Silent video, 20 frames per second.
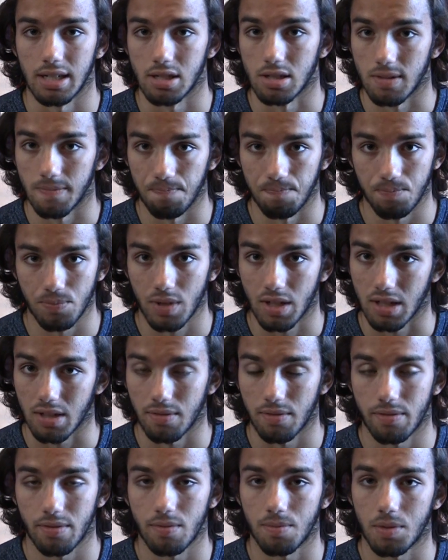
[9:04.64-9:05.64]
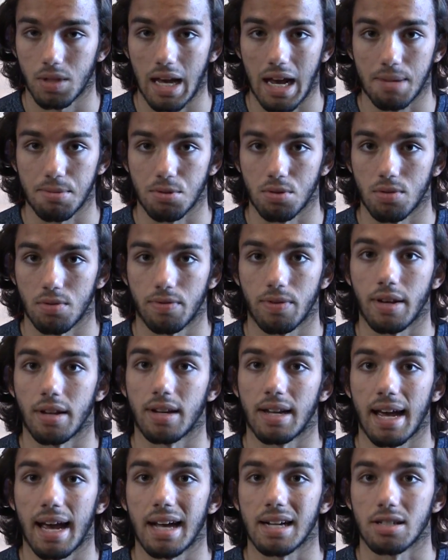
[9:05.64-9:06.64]
is an absolutely
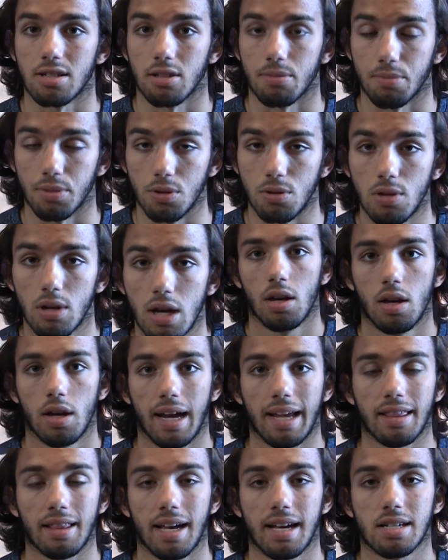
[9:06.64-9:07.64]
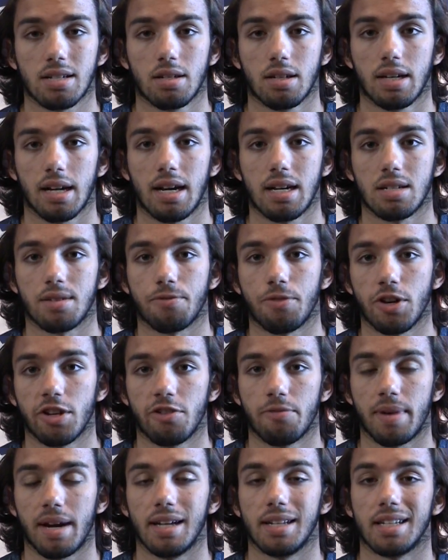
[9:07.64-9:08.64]
fantastic boot. And lastly, guys, a friend
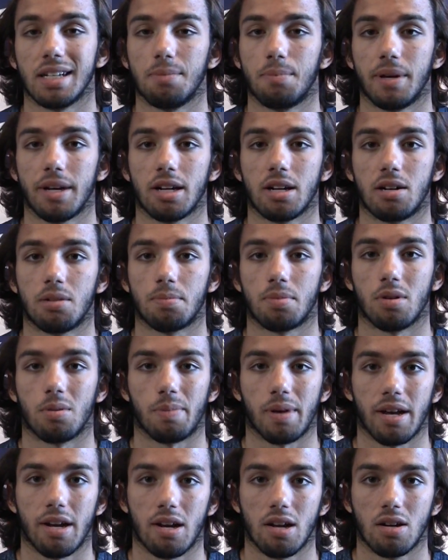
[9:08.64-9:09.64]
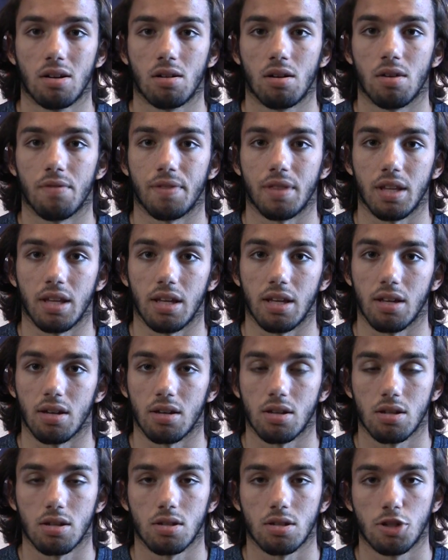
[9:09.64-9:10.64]
of mine did pick up a pair of the
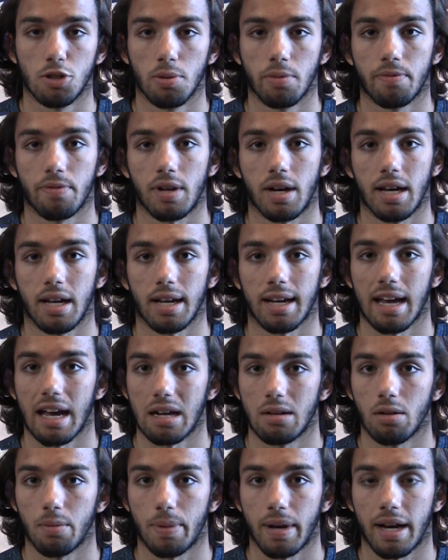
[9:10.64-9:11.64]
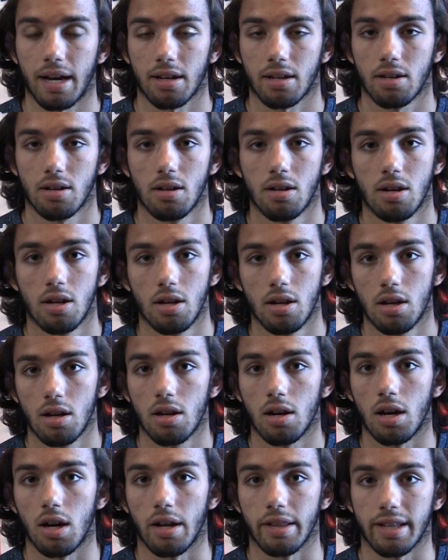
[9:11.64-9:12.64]
Superfly Academy pack,
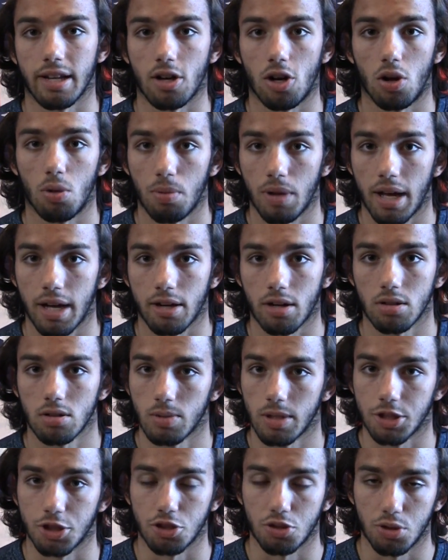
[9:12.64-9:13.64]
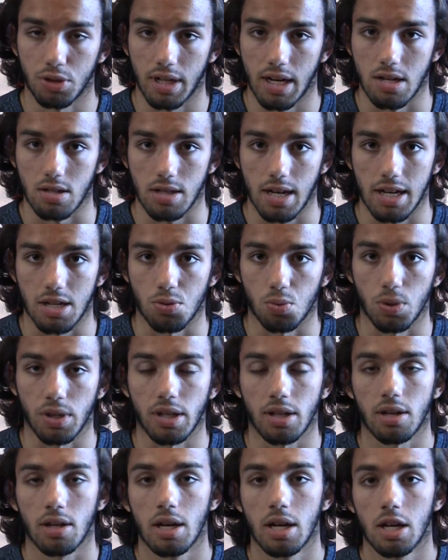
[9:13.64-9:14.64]
that all-black colorway I showed you guys last
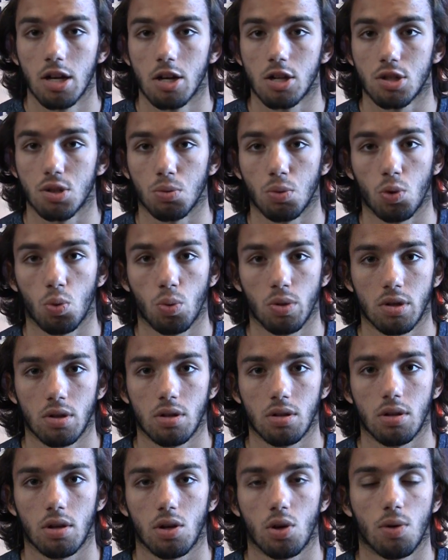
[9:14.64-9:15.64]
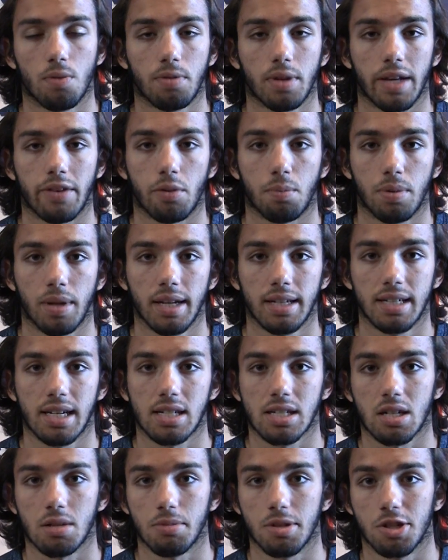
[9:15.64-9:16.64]
week. So we will hopefully have a
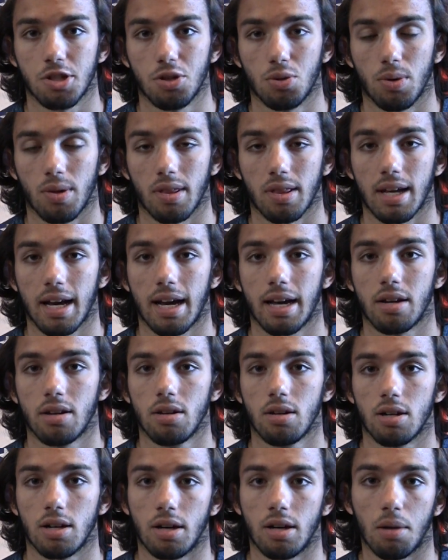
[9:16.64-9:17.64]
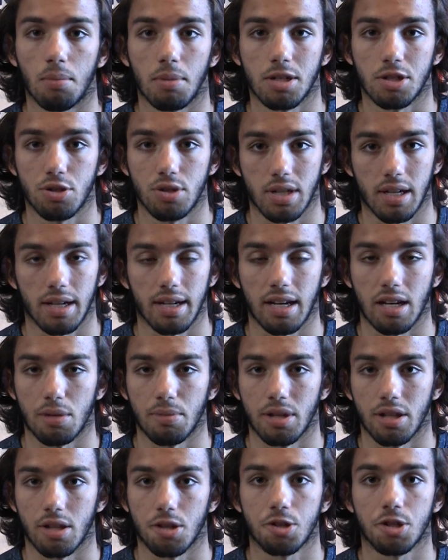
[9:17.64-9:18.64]
playtest coming soon with that. As soon as I can get them
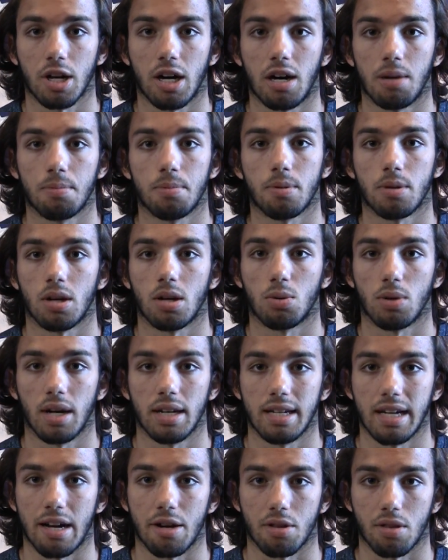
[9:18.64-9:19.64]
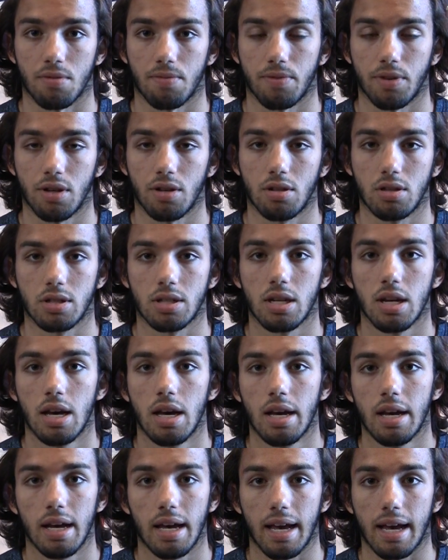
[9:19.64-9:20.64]
into the shop, we'll head down to the fields
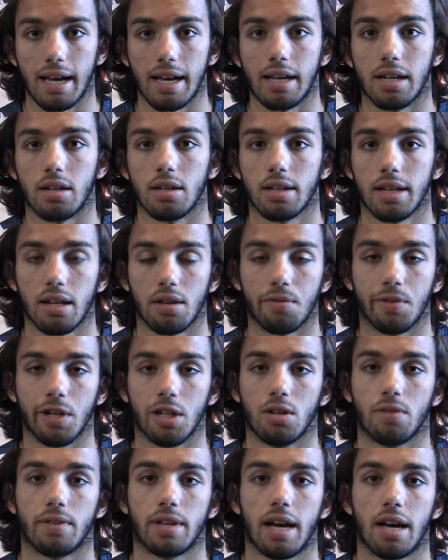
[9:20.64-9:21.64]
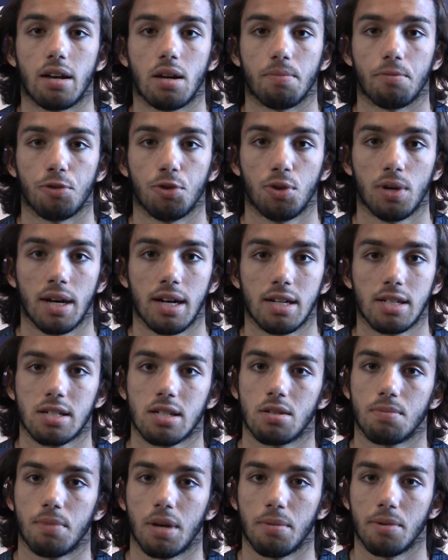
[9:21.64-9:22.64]
and get a video of that up for you
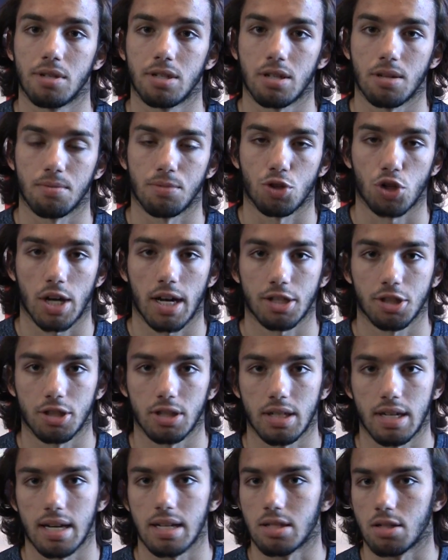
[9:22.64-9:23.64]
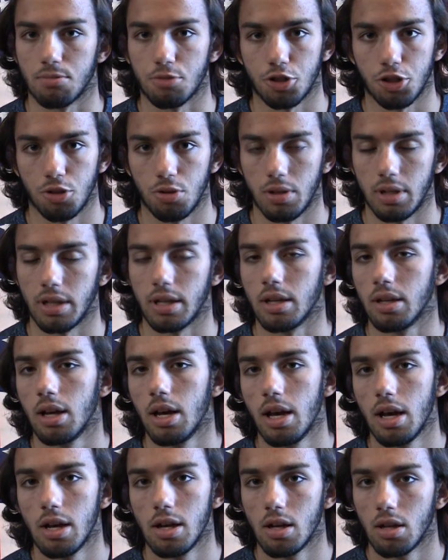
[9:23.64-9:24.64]
guys. Maybe some traction tests, some shooting,
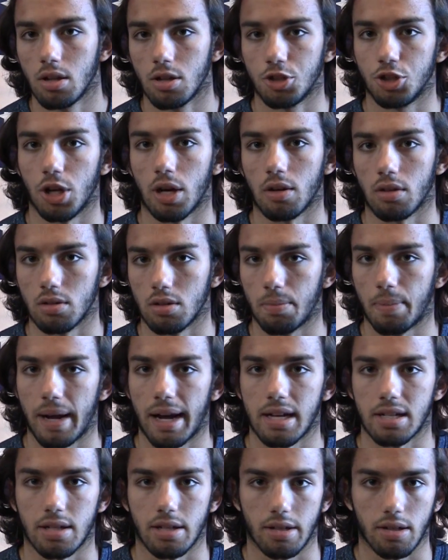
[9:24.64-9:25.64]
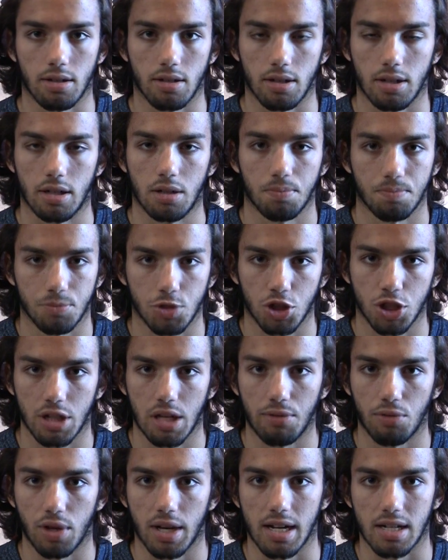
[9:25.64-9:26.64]
a little juggling and passing. Just
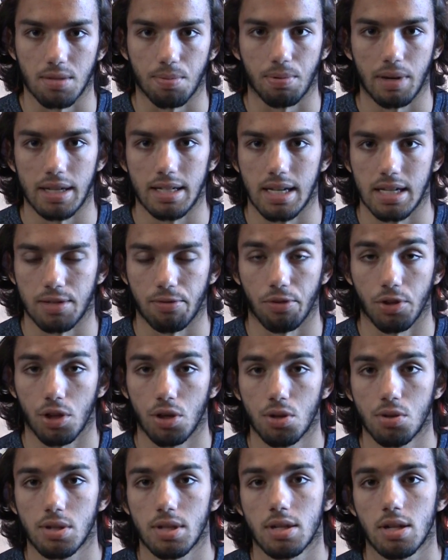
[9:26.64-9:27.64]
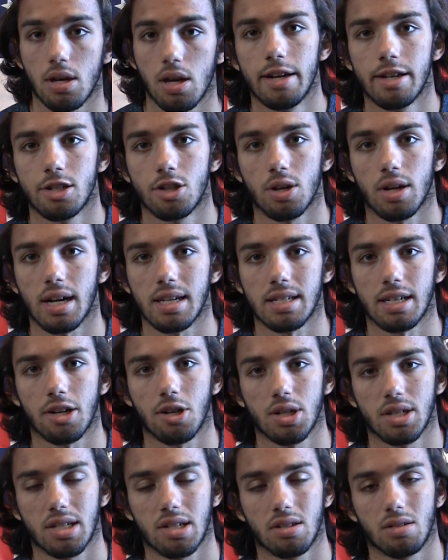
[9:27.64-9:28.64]
give you guys a playtest for those. So guys, I
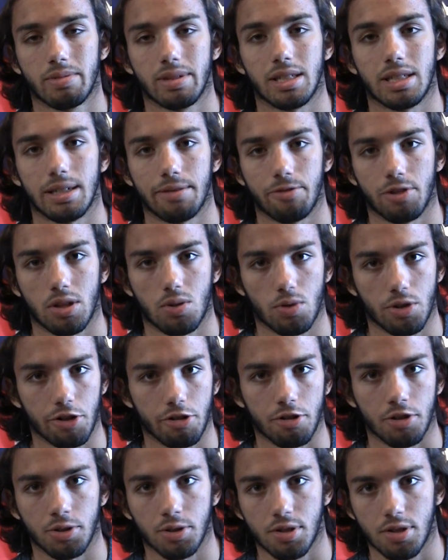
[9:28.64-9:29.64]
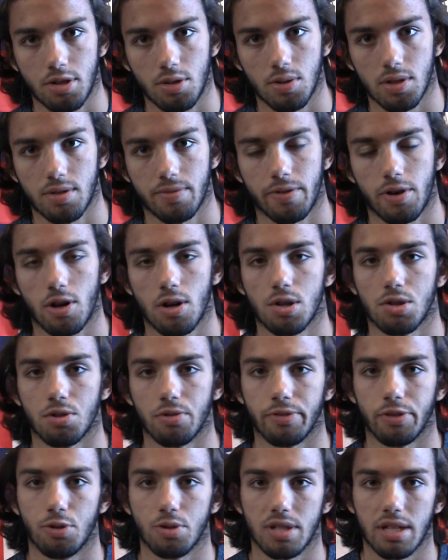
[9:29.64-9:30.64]
know this is a little bit different than what you're used to as far as
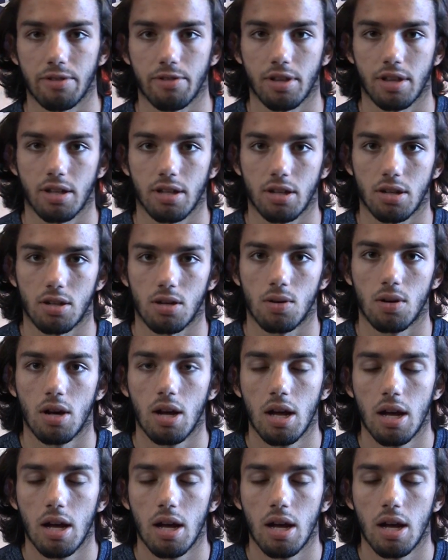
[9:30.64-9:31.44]
reviews and everything go.